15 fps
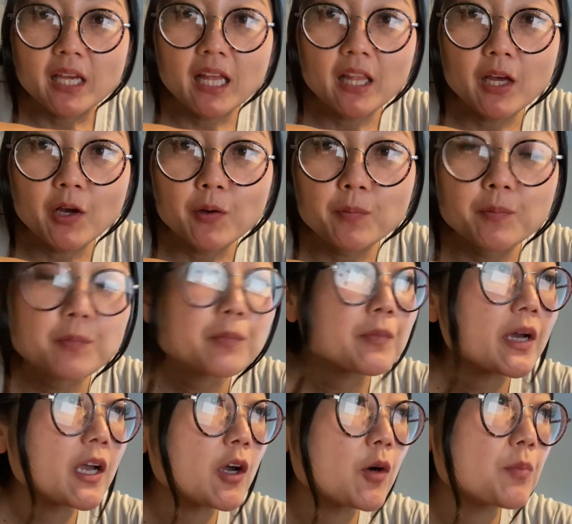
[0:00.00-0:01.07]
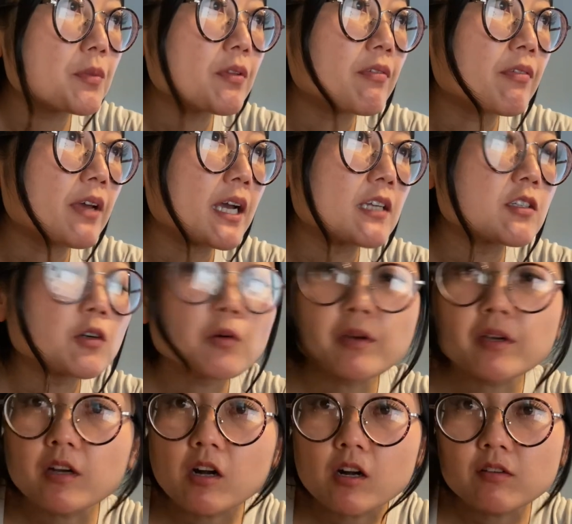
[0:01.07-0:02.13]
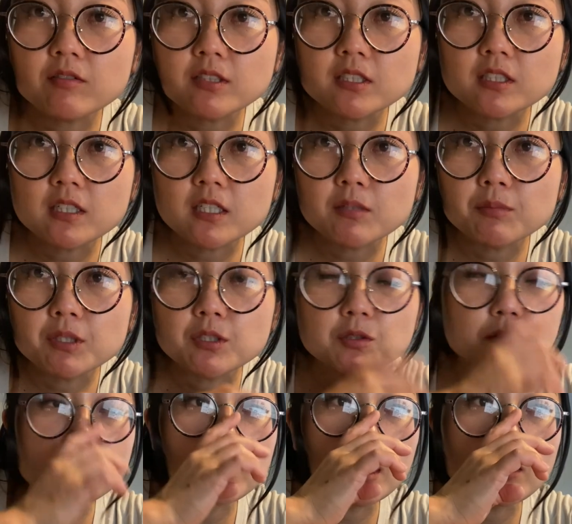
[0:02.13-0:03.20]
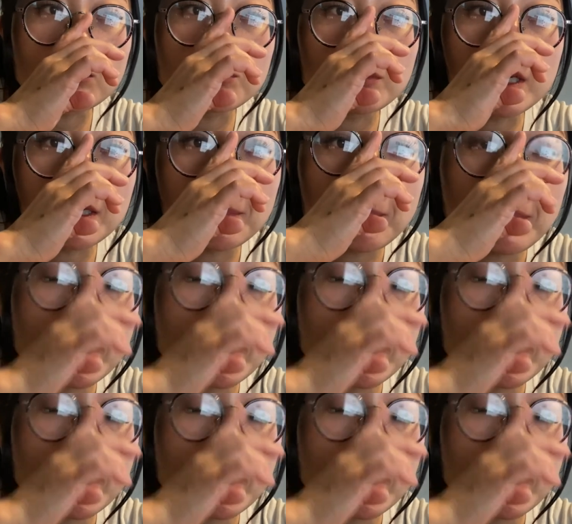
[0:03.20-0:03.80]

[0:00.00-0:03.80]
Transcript: Hello, I hope the fan going off isn't gonna be too loud, but